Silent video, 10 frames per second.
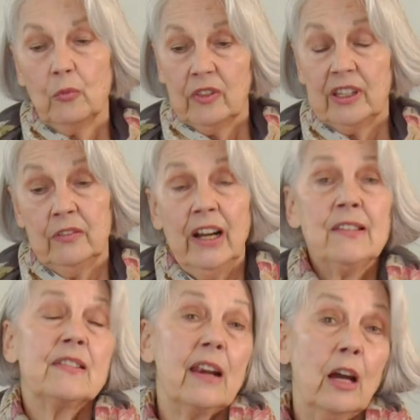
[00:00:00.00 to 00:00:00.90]
The
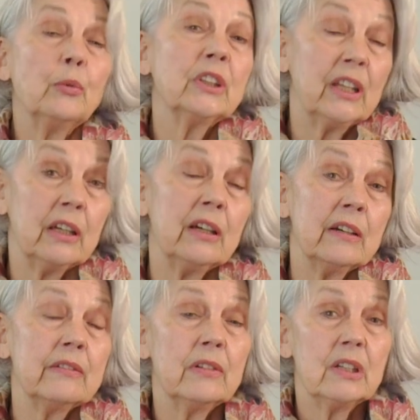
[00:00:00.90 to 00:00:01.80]
advice that I would
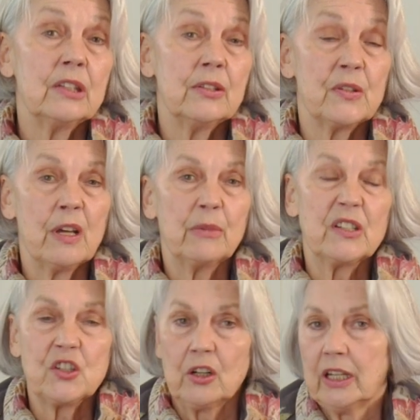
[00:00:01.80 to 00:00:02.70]
give to someone
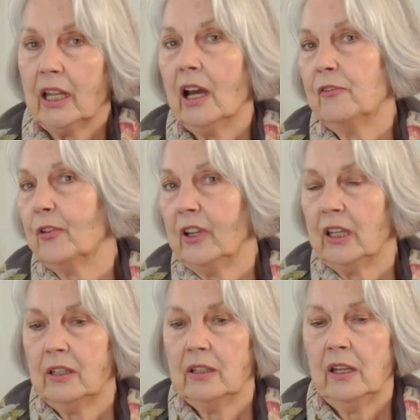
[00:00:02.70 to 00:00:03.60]
starting out
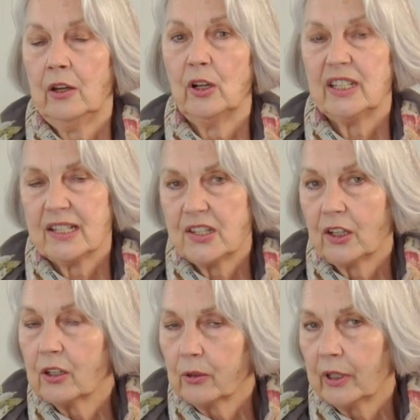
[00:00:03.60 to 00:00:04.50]
in an
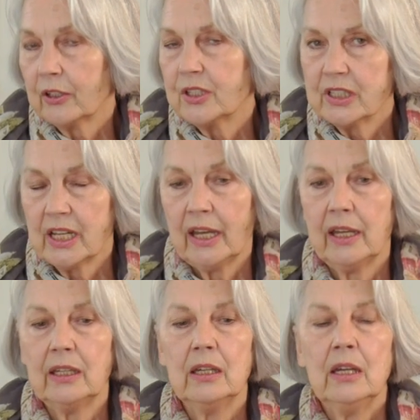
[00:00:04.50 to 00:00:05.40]
artistic career
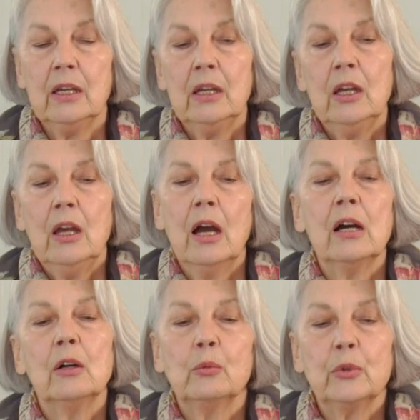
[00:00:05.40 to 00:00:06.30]
today
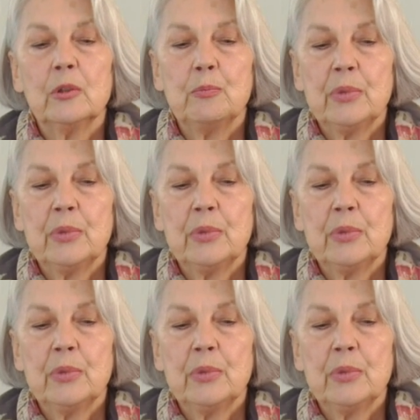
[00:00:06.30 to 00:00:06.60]
would